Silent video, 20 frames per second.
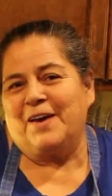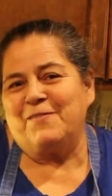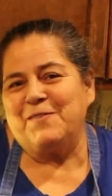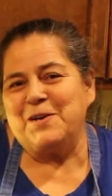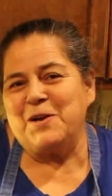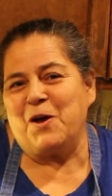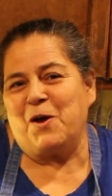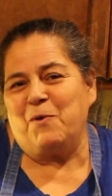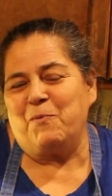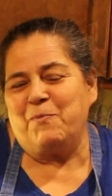
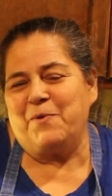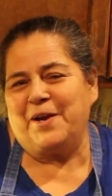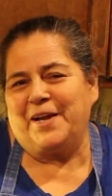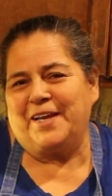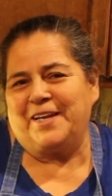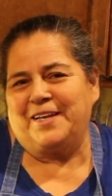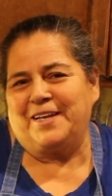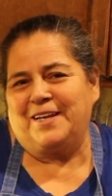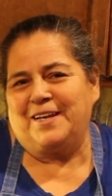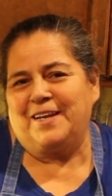haven't
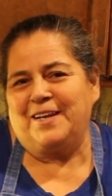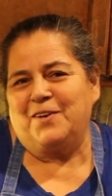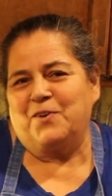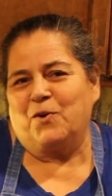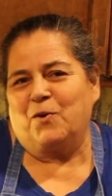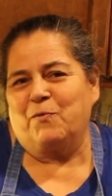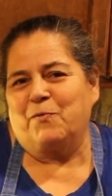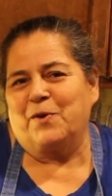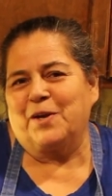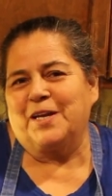already,
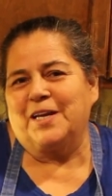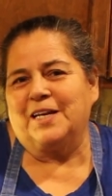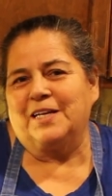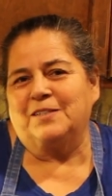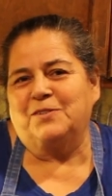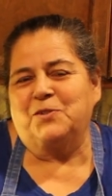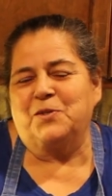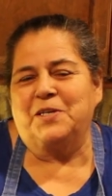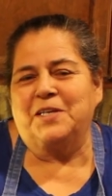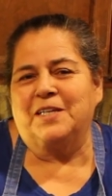don't
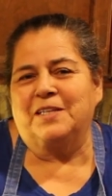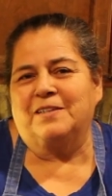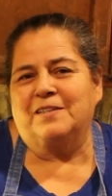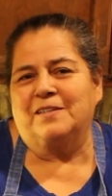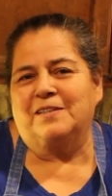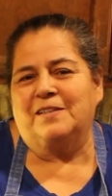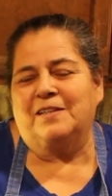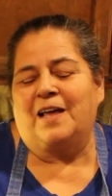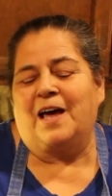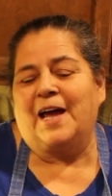forget to hit
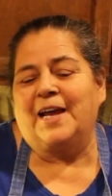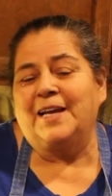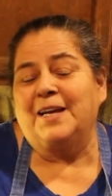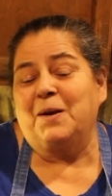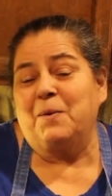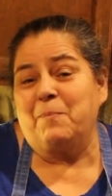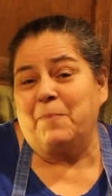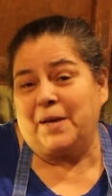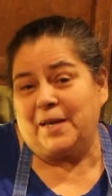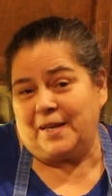the
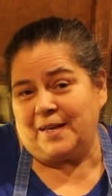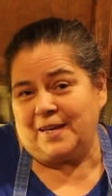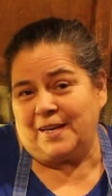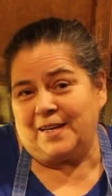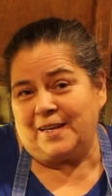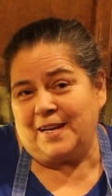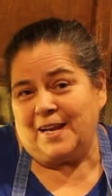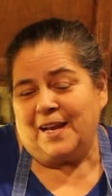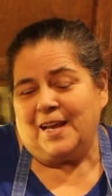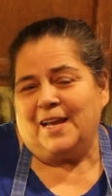like
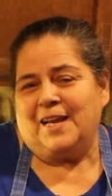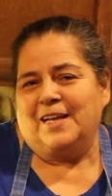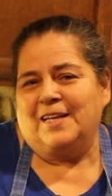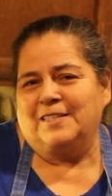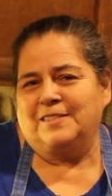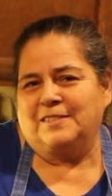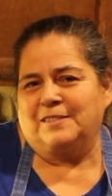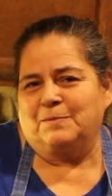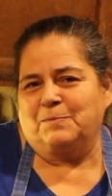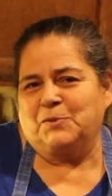button
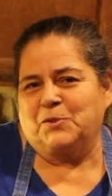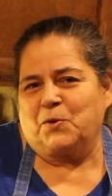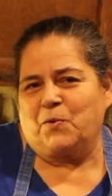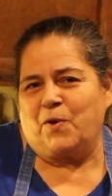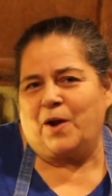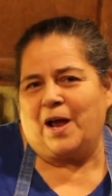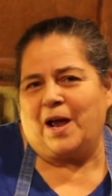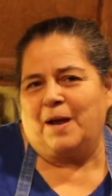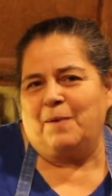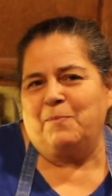and
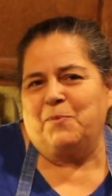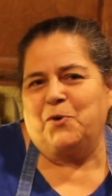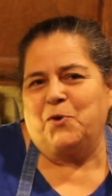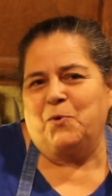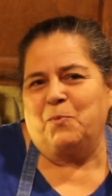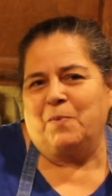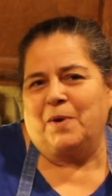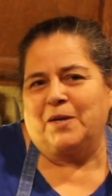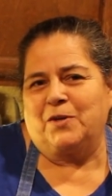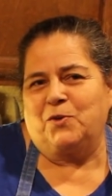subscribe
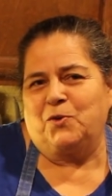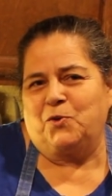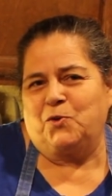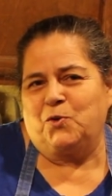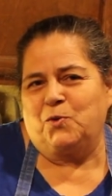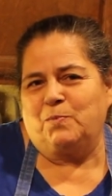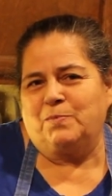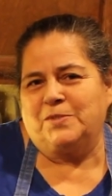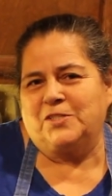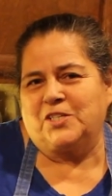to my
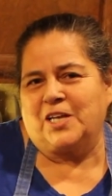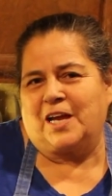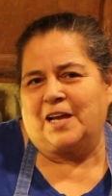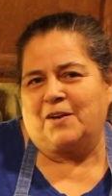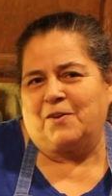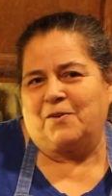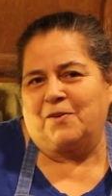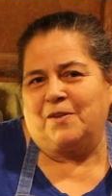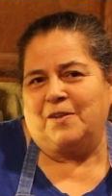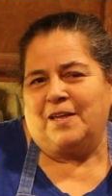YouTube
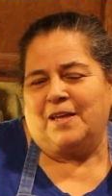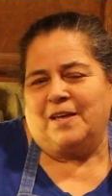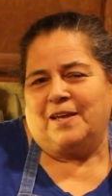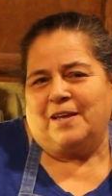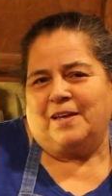channel.